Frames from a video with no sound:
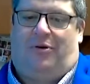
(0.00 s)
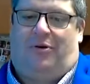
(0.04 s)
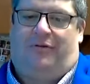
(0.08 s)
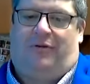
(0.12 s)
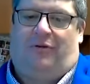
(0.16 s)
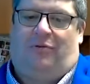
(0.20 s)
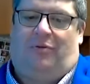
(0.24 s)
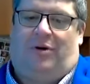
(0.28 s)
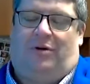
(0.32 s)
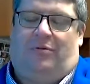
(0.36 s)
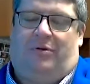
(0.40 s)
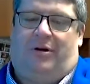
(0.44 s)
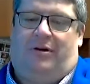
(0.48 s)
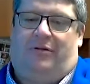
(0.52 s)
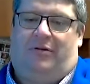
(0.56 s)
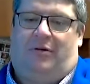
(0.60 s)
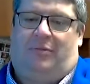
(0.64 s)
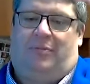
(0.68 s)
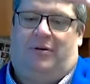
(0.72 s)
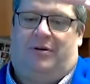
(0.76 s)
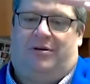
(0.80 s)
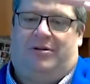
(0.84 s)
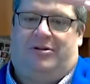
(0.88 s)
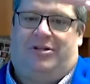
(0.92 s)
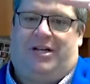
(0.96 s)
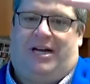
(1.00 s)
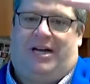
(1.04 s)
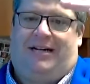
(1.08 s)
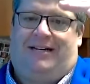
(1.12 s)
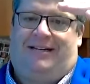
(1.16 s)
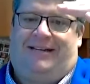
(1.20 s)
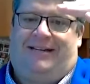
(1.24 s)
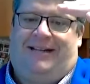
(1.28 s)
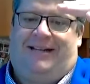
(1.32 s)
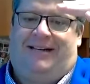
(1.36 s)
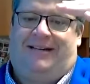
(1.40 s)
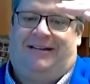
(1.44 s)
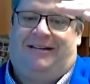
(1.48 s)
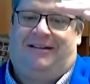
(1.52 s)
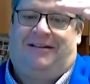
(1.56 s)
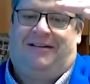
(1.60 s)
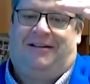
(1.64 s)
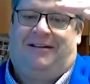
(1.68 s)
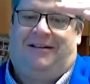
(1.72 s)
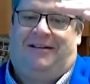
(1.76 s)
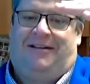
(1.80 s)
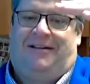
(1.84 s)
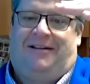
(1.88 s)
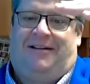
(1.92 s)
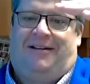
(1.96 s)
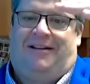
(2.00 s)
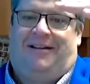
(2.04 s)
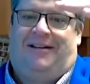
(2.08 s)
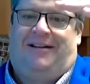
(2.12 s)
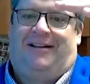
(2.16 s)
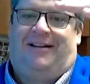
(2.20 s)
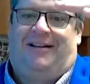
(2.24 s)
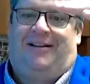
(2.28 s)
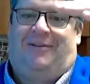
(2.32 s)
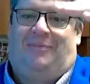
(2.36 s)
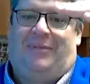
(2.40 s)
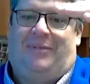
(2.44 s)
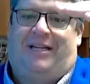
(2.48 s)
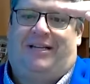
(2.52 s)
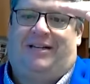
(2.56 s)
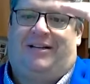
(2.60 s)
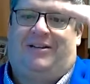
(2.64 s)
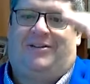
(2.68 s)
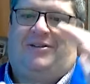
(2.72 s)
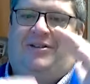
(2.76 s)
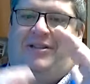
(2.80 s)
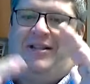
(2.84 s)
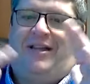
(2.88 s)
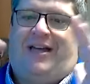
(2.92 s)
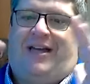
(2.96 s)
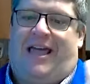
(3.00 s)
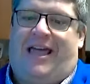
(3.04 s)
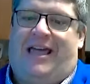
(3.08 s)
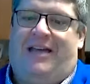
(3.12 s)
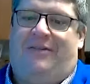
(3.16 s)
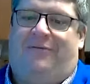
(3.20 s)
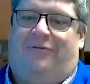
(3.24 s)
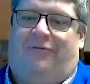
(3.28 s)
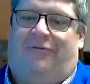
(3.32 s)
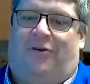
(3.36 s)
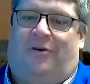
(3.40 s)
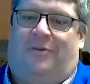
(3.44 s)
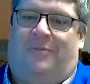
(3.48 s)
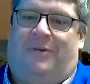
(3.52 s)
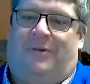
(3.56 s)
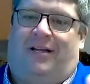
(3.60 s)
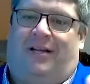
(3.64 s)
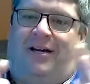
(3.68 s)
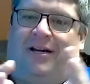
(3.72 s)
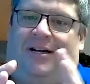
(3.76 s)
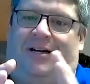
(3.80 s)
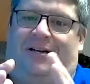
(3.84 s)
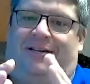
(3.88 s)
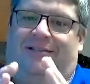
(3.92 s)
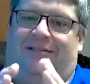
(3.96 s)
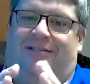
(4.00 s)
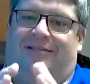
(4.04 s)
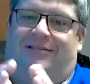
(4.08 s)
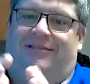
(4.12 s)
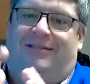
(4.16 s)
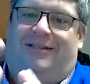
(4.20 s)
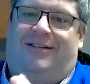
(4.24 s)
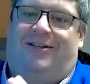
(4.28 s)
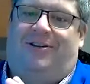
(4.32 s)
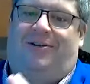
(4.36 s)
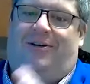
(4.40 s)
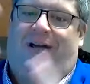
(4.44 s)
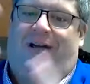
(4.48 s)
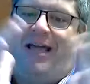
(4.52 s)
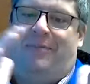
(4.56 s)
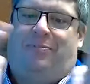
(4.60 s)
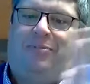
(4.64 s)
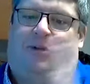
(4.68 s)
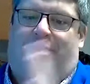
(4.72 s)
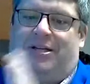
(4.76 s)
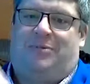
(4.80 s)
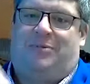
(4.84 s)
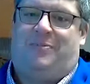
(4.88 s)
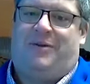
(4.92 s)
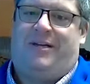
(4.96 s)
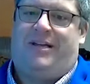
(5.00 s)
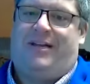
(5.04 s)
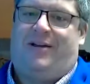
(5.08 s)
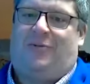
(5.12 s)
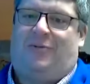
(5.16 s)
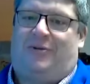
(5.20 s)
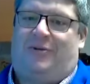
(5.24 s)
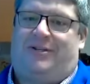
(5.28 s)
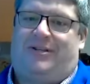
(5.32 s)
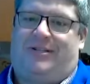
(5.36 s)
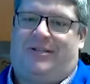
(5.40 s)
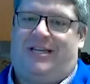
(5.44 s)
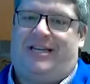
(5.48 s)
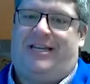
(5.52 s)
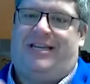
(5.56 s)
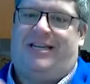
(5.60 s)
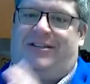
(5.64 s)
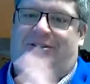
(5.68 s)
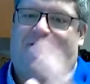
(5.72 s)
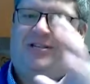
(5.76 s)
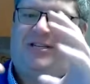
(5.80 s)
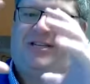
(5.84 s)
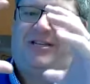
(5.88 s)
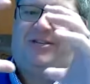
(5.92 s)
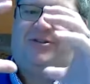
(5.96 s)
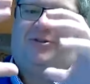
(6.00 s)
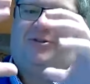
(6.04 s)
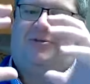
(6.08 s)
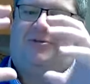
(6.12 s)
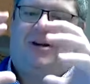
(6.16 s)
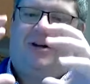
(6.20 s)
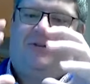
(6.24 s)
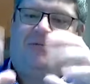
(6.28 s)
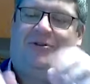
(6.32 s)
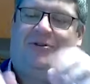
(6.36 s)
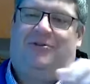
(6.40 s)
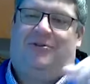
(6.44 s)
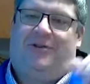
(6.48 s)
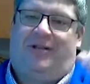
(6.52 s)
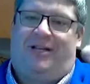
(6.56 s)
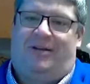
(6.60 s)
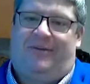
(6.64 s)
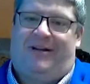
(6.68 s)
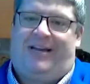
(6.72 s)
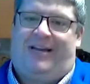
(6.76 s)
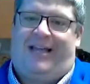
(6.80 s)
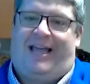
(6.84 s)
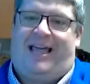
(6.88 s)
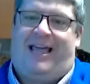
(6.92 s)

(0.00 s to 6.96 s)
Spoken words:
over what we were projecting because of the aid formula, A plus B equals C. C is the revenue limit.